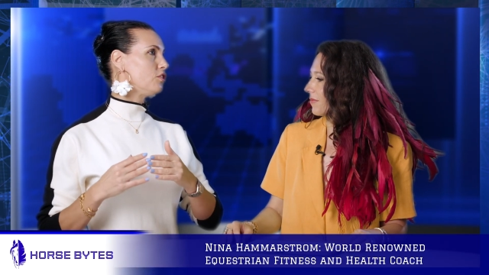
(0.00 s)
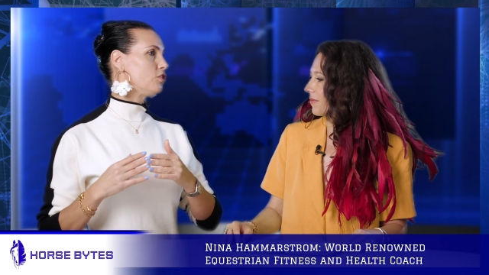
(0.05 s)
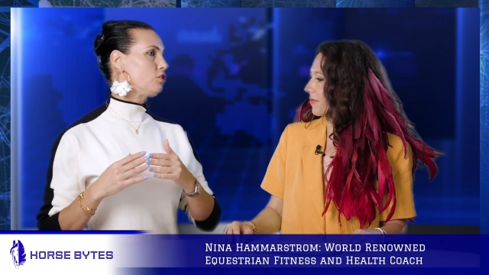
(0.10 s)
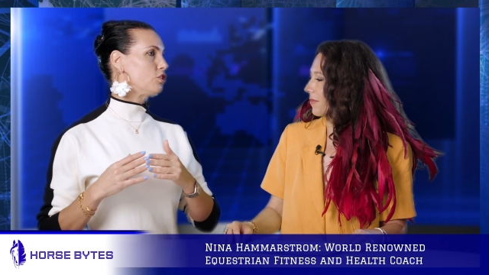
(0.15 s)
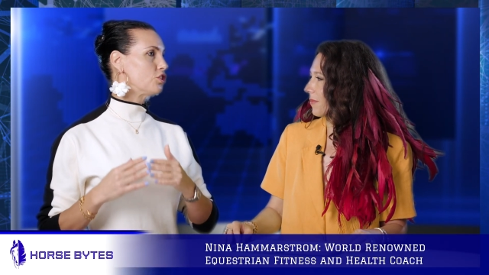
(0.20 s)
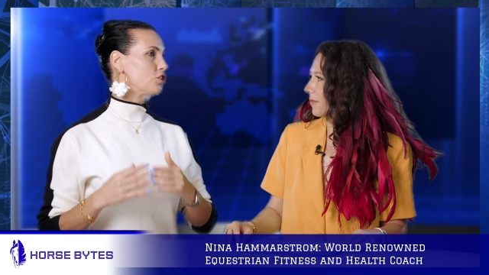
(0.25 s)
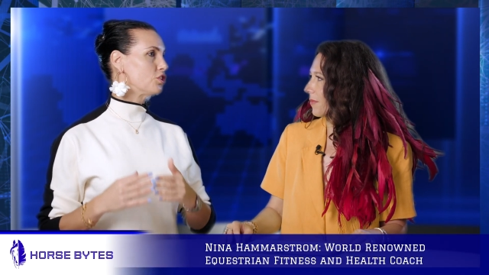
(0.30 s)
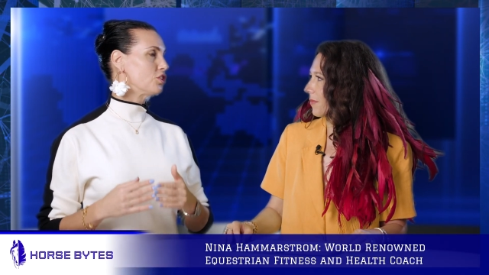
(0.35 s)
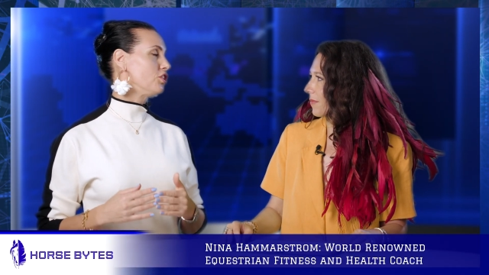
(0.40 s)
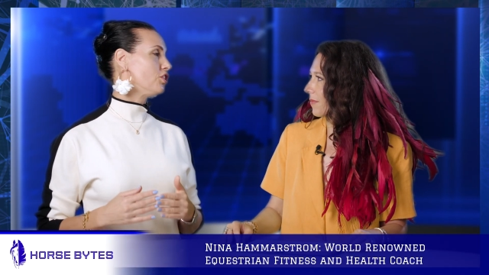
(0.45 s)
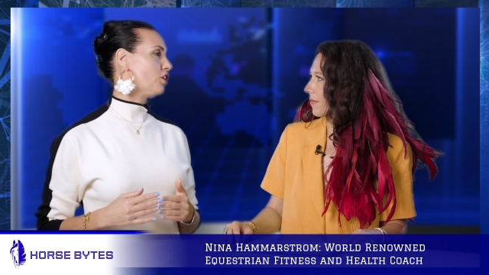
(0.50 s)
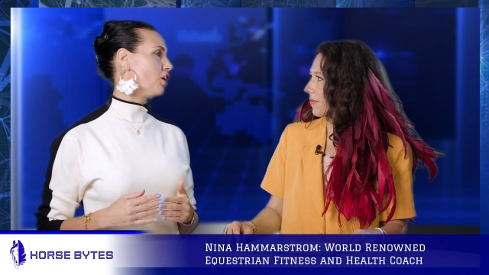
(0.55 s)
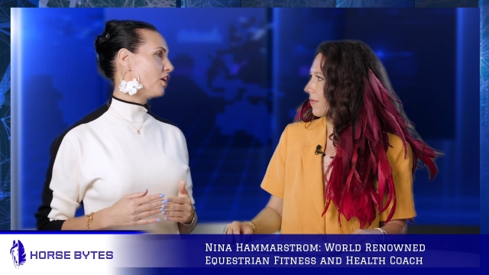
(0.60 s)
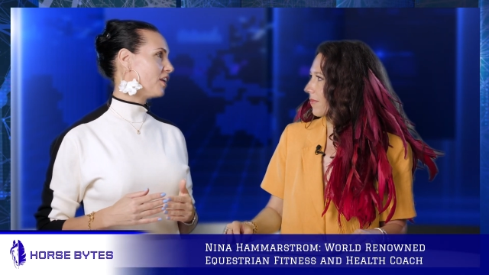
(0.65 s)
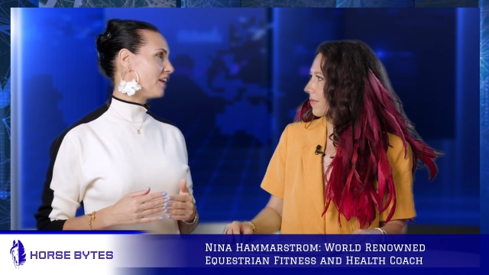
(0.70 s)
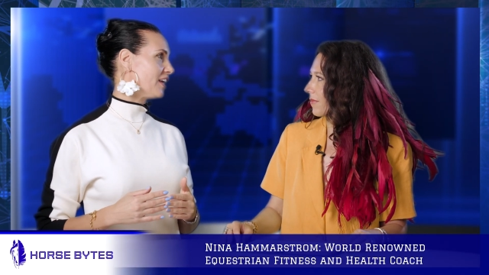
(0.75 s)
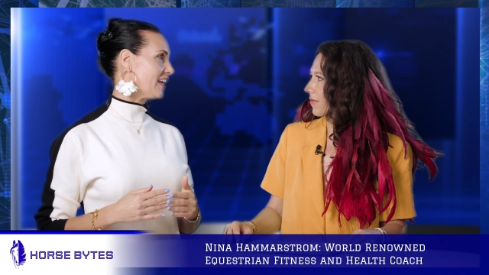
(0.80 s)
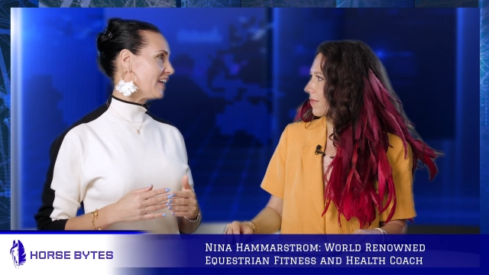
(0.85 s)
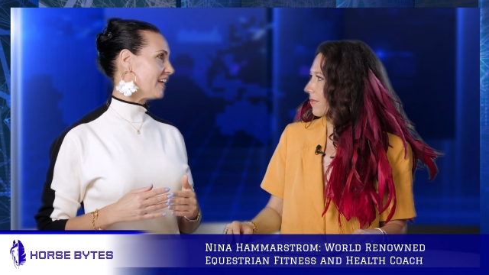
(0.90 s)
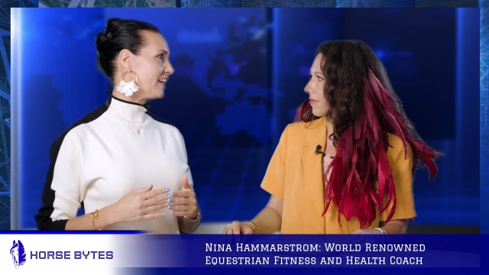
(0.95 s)
Speaker 1: you should
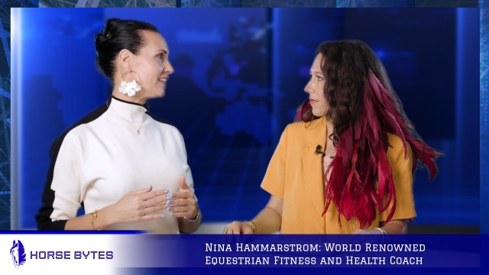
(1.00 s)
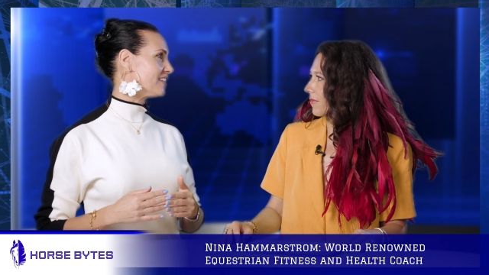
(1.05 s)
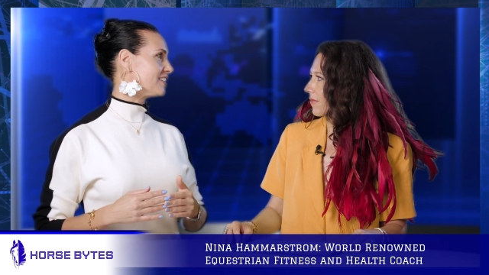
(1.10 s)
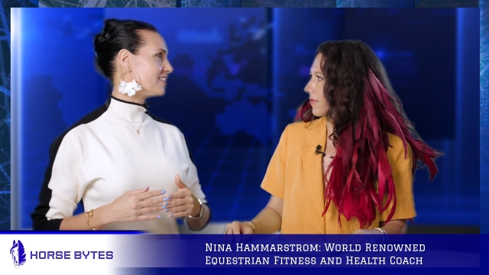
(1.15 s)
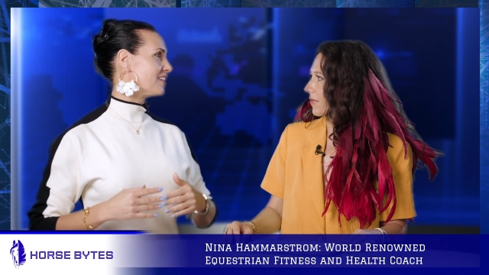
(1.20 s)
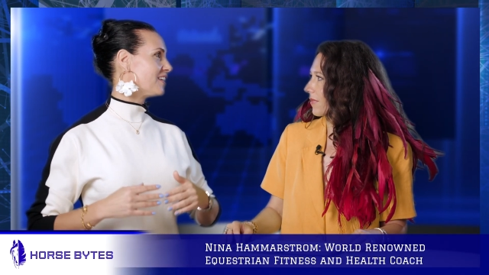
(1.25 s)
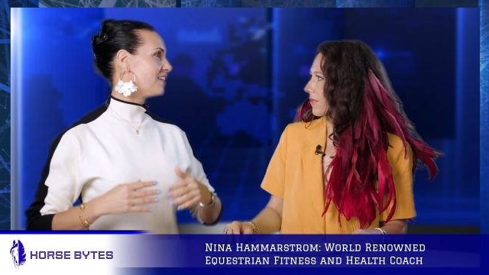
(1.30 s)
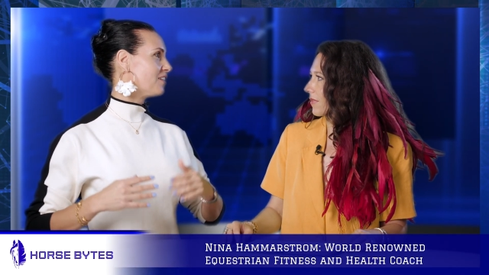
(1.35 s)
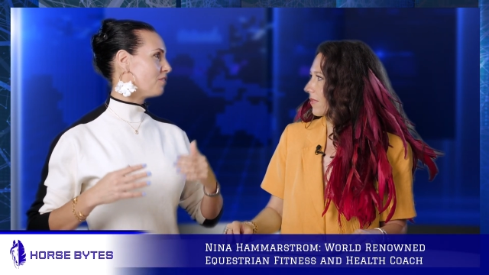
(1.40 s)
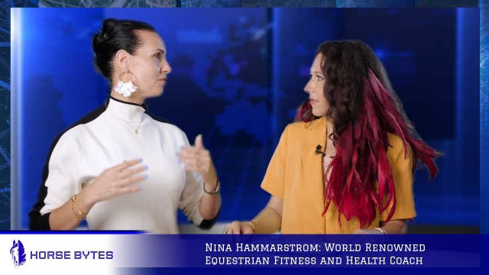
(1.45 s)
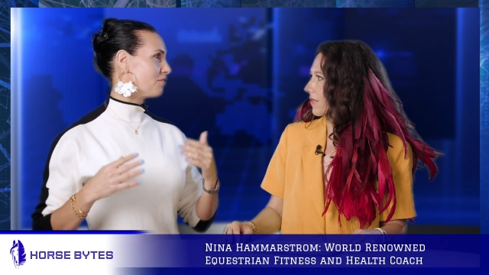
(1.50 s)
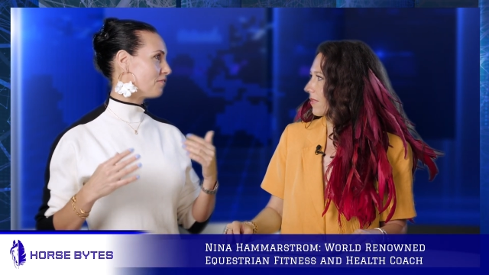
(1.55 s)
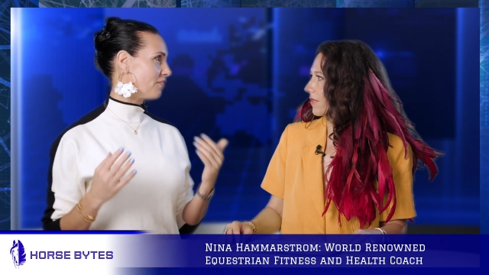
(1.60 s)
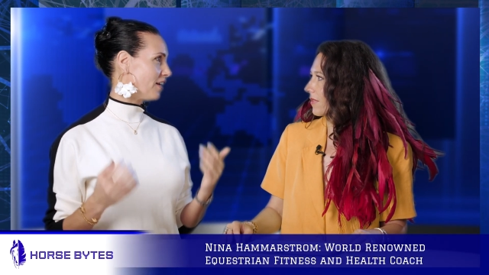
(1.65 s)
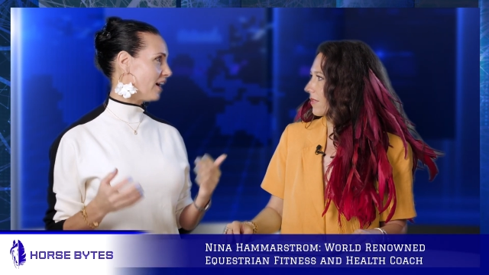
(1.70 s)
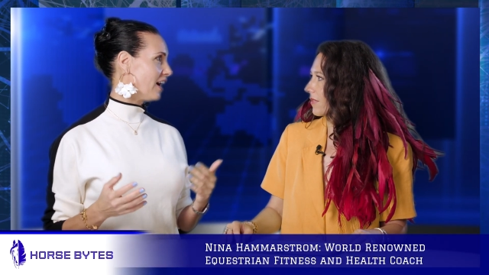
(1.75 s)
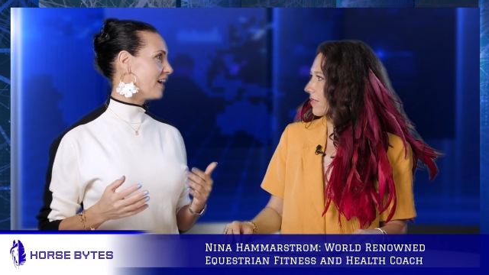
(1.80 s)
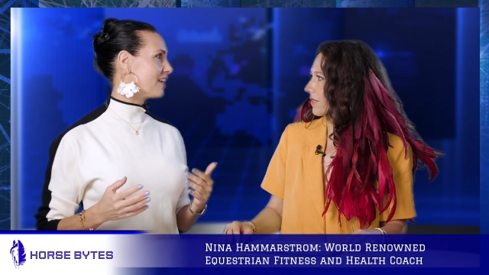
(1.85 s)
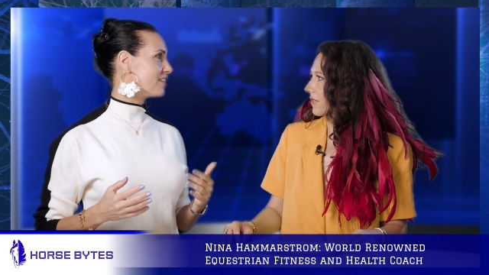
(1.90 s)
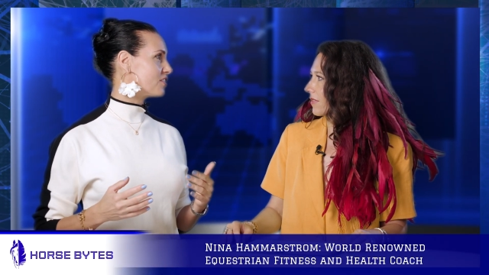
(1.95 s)
not eat
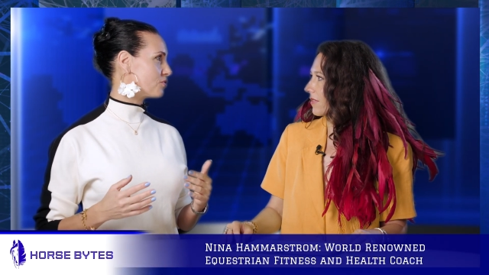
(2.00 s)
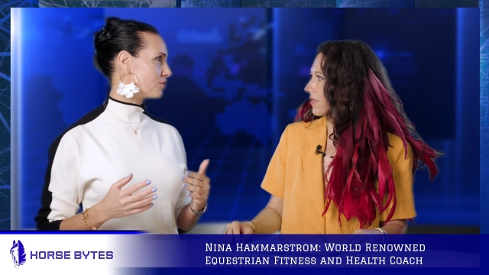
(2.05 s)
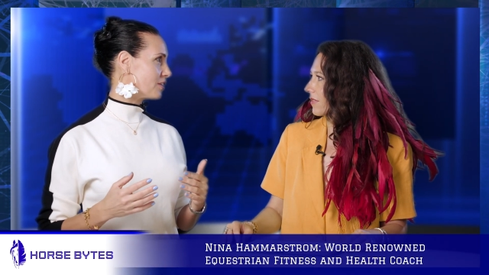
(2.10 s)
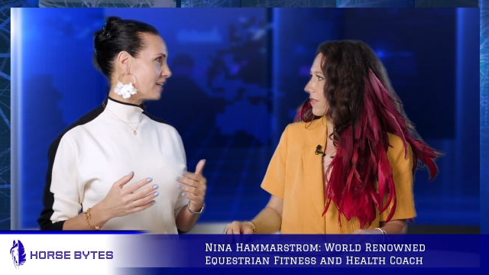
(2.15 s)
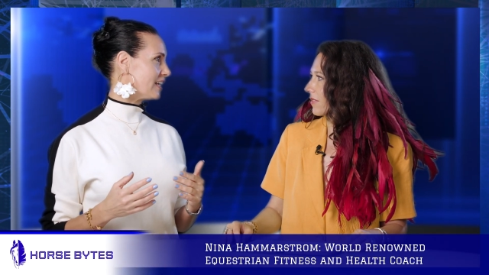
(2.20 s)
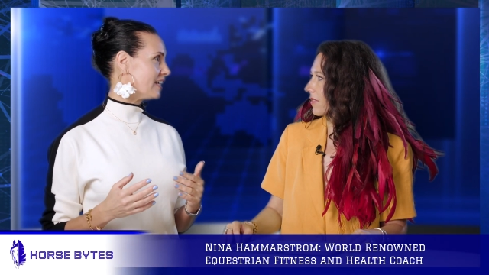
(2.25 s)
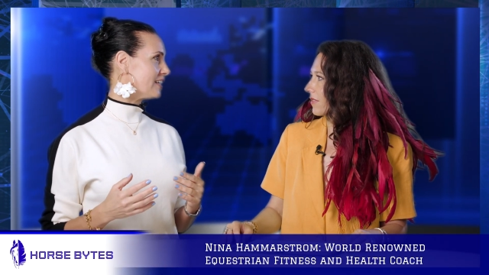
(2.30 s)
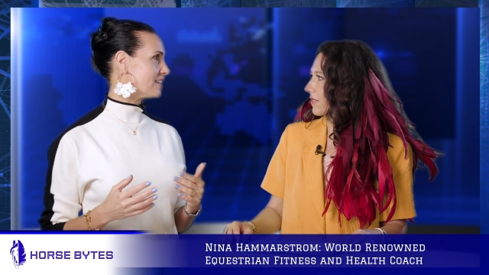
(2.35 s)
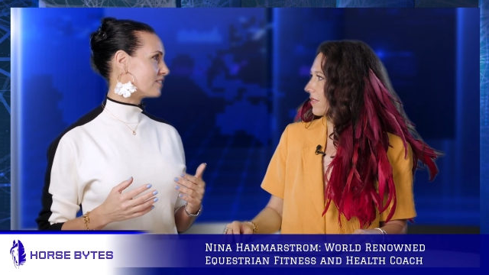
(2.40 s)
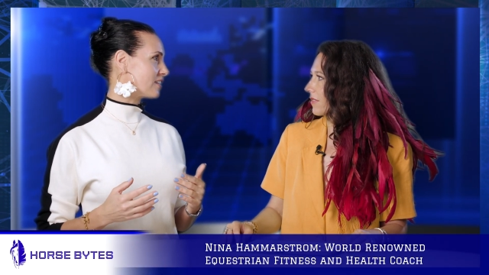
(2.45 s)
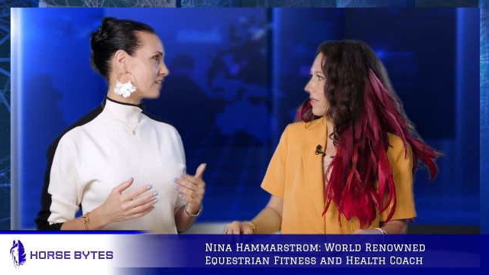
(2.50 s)
fast release